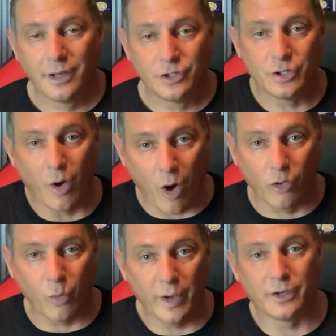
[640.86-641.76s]
to all
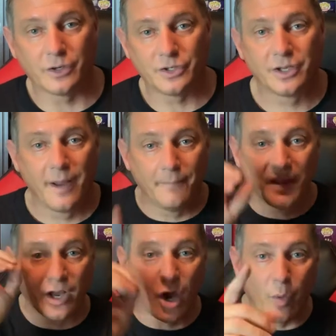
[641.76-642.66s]
the winners
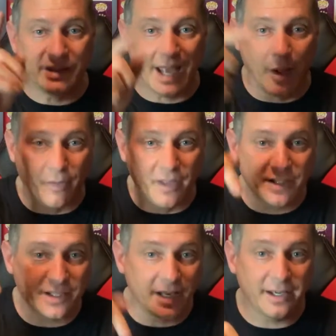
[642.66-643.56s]
going down
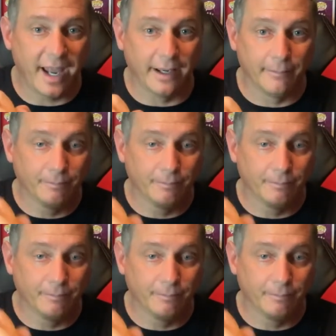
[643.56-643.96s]
this Sunday.